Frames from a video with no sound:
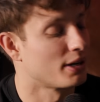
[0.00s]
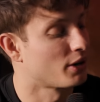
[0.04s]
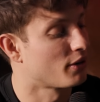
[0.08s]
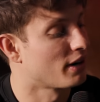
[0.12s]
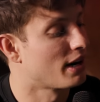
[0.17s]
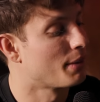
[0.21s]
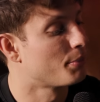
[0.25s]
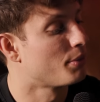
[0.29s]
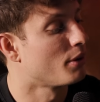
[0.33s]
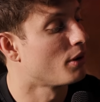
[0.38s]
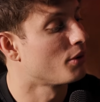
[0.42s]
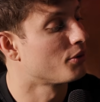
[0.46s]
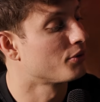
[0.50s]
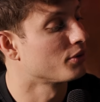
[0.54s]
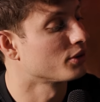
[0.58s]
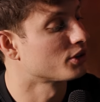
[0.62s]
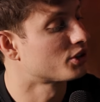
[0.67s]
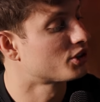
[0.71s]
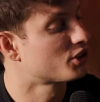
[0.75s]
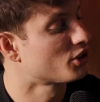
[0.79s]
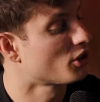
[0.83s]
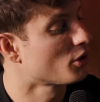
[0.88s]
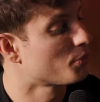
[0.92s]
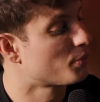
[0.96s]
My grandpa
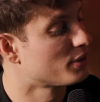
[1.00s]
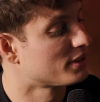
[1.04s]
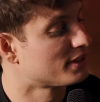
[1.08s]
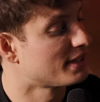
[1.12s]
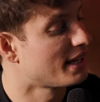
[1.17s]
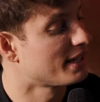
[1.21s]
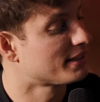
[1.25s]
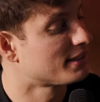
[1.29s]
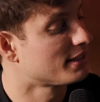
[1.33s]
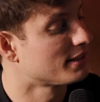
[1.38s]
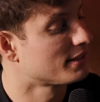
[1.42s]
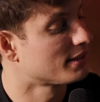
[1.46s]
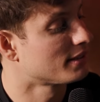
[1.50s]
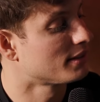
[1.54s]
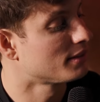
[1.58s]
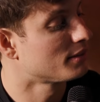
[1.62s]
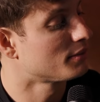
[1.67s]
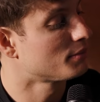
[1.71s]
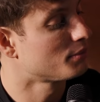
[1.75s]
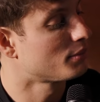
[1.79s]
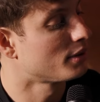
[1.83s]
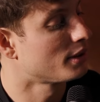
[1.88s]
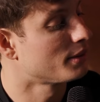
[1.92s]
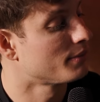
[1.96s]
for sure possesses
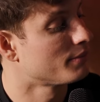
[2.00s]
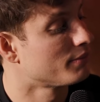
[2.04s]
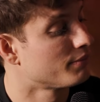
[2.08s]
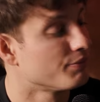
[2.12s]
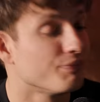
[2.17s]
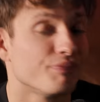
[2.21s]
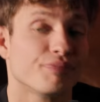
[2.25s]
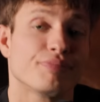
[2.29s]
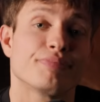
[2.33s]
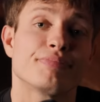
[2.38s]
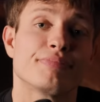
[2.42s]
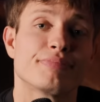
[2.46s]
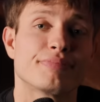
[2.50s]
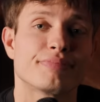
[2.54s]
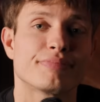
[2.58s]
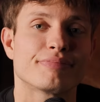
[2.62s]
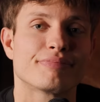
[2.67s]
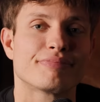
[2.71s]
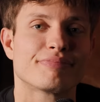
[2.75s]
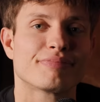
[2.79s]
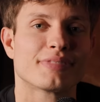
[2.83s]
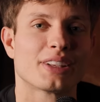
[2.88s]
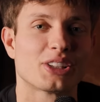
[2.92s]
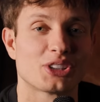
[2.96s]
it, but
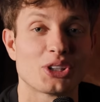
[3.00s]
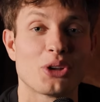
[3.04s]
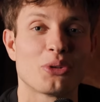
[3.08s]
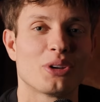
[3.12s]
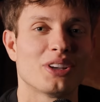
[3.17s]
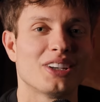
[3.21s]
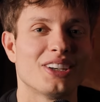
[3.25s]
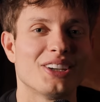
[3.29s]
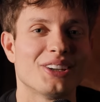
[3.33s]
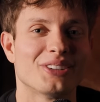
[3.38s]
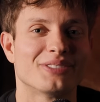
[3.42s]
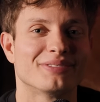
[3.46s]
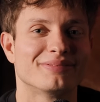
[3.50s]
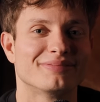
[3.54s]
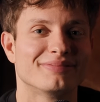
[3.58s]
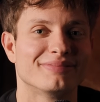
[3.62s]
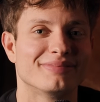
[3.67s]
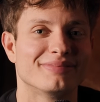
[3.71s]
so can you.